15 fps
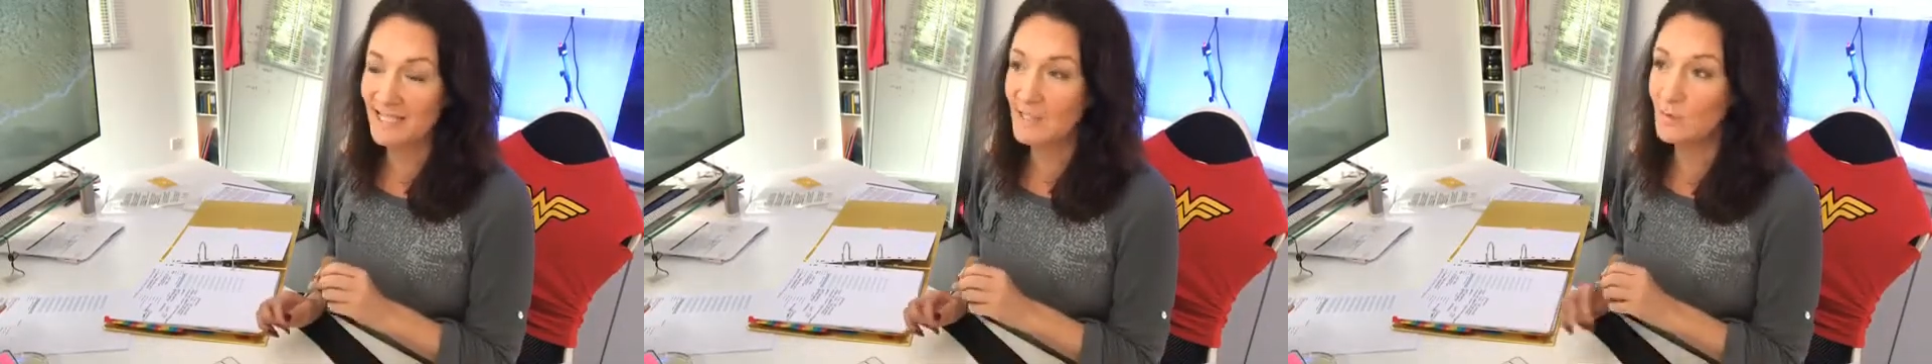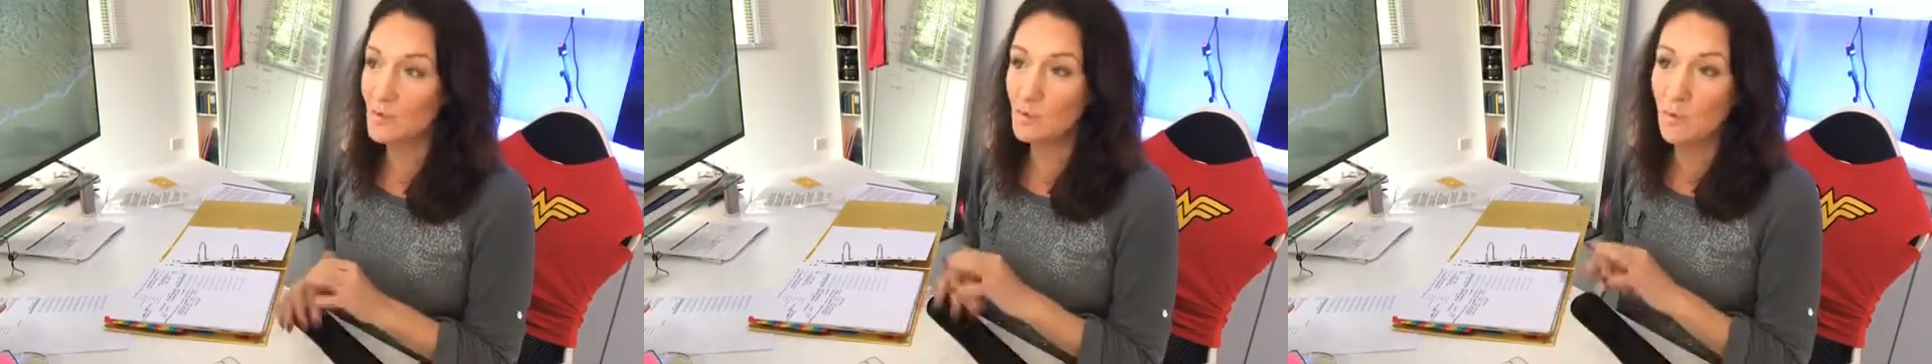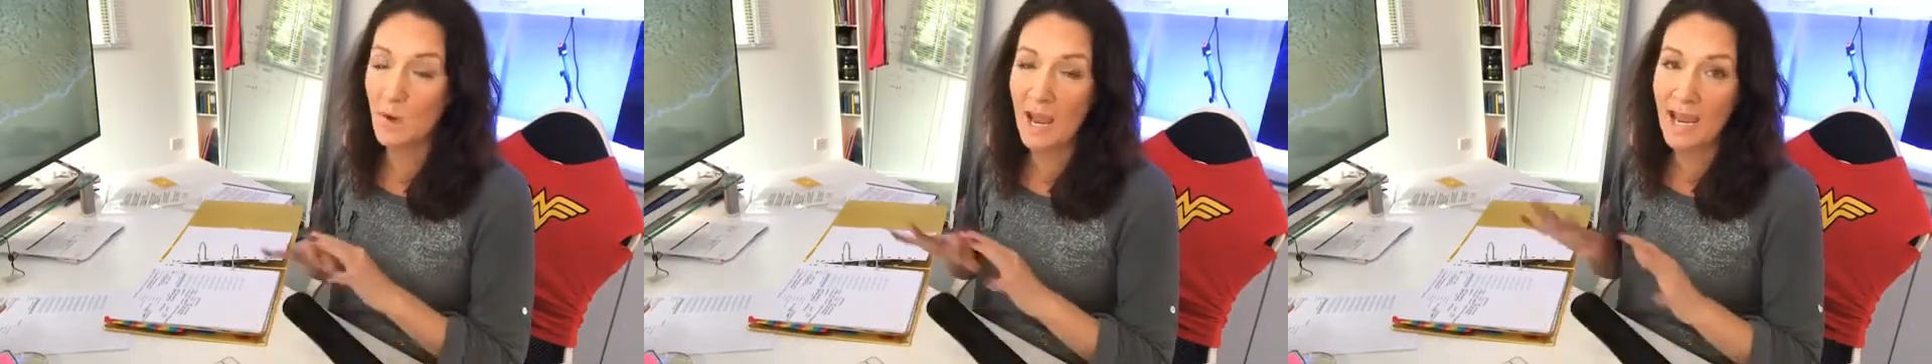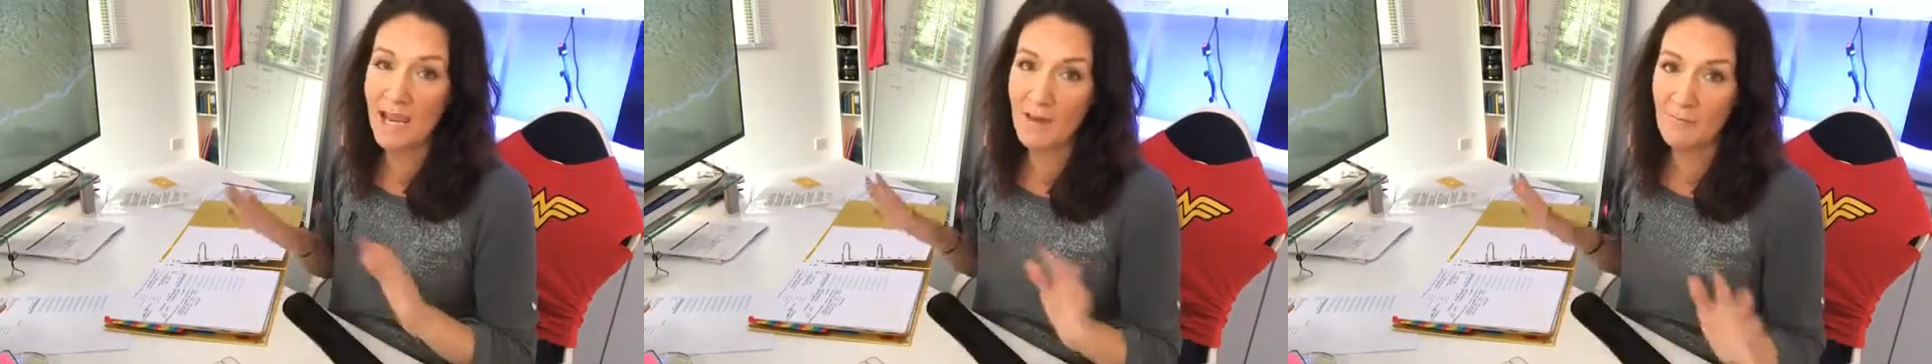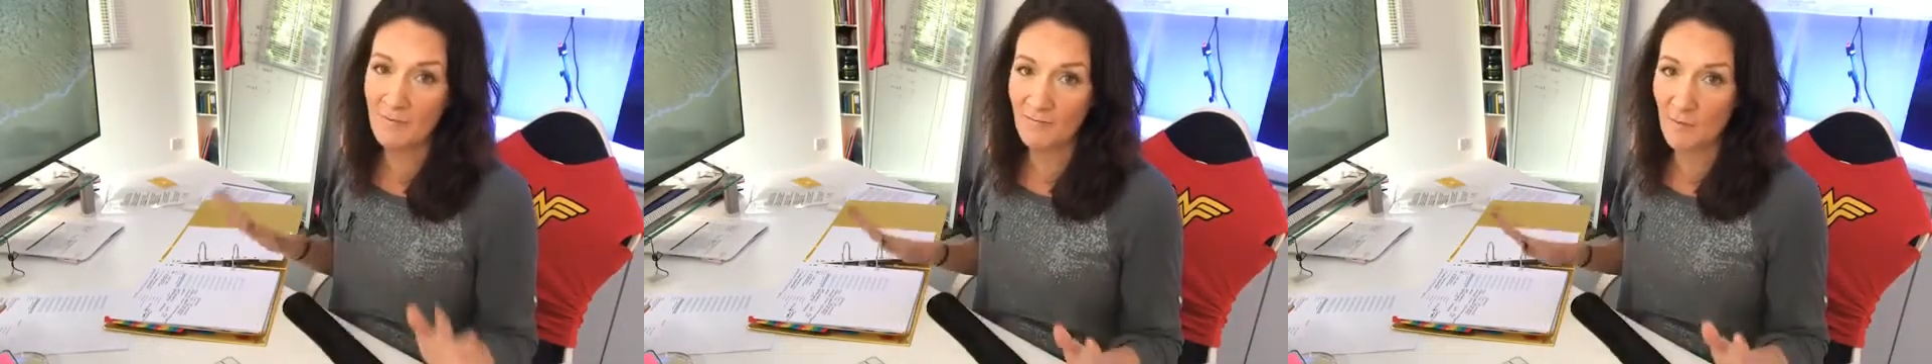this was
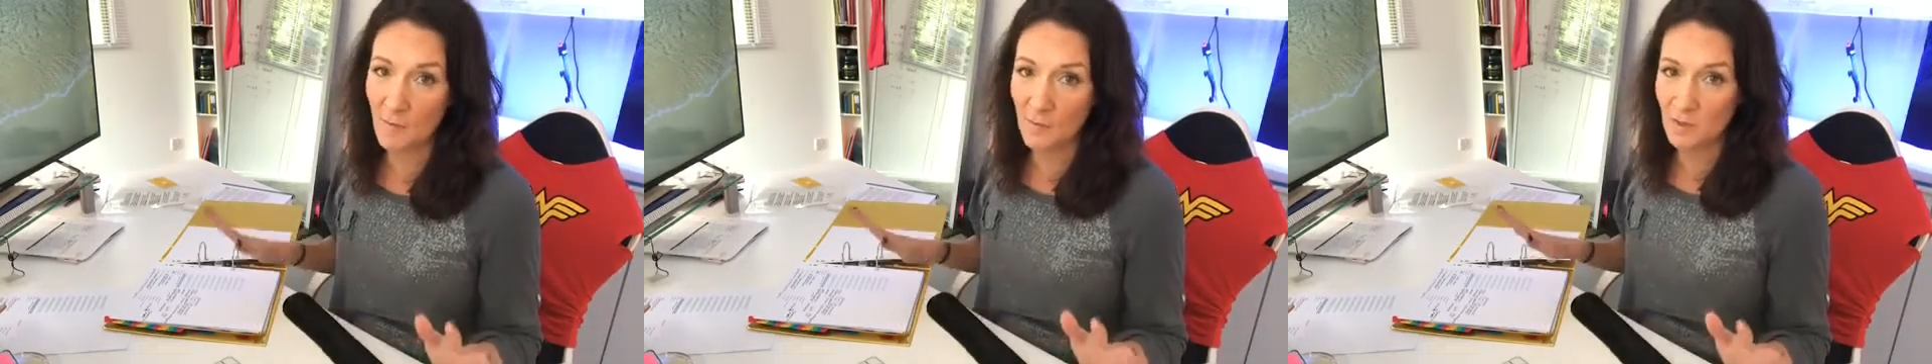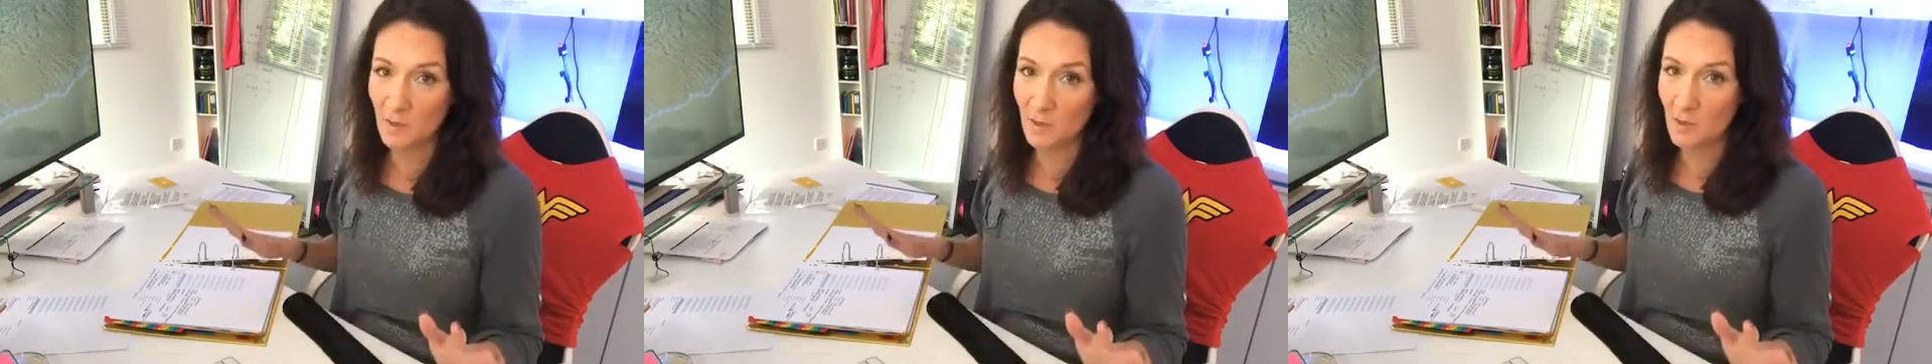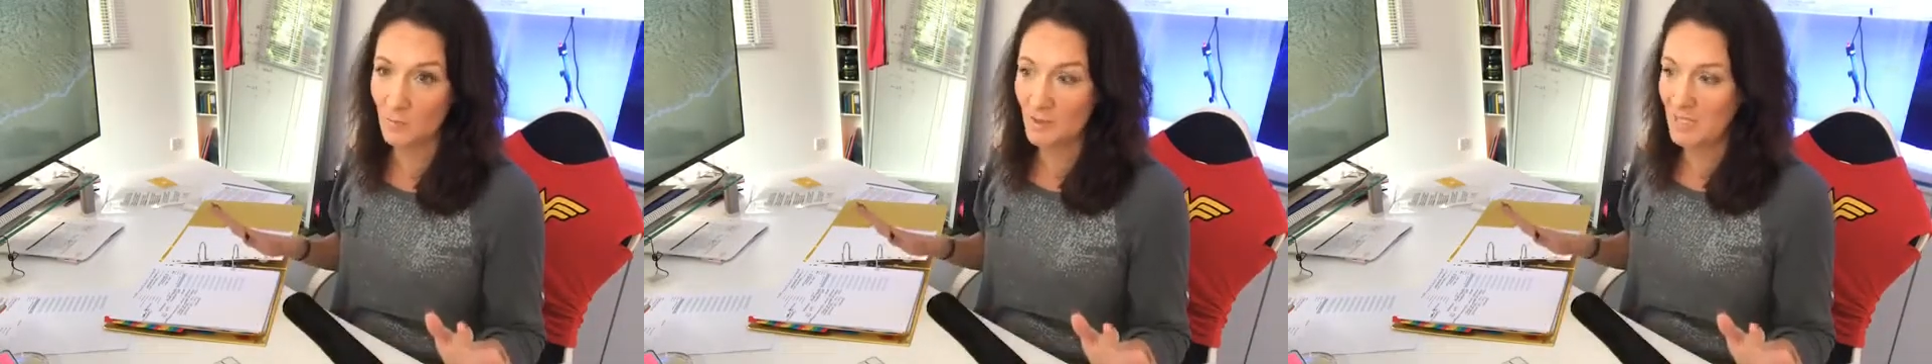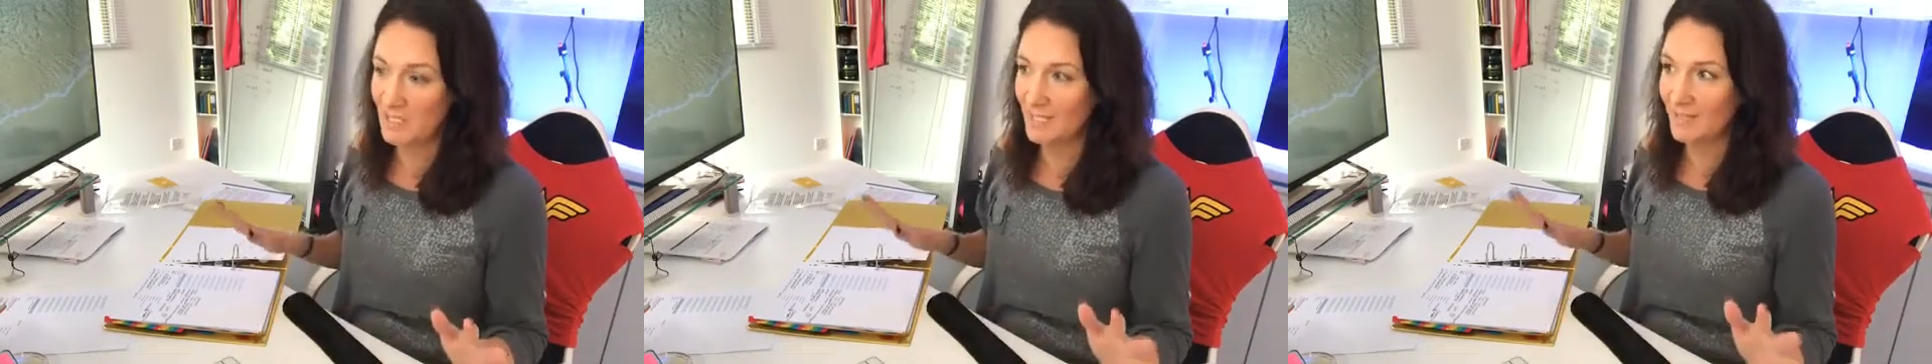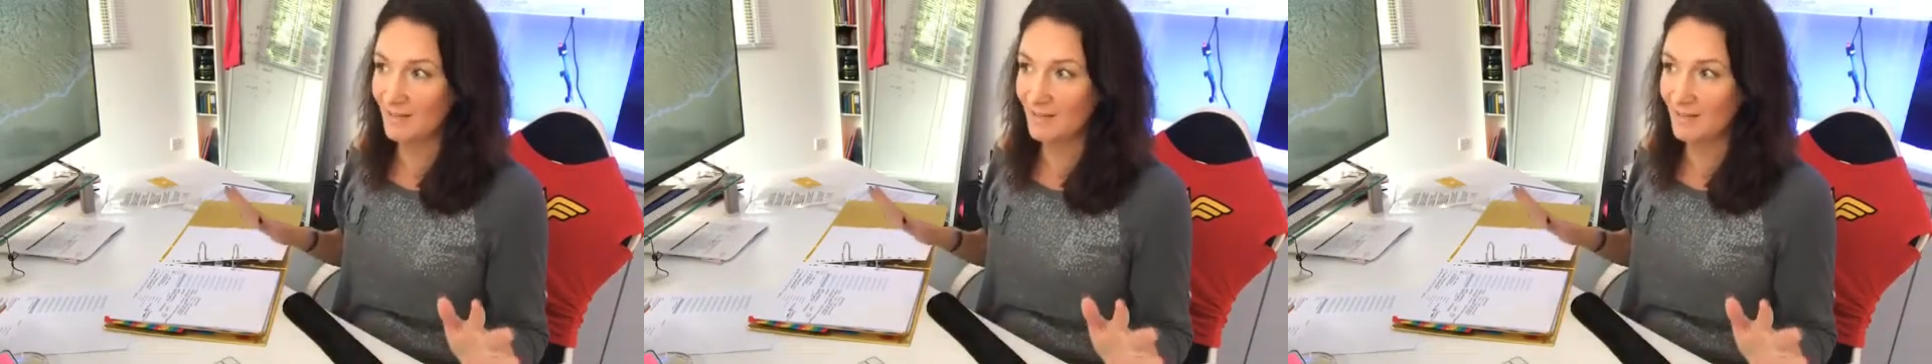way before social media.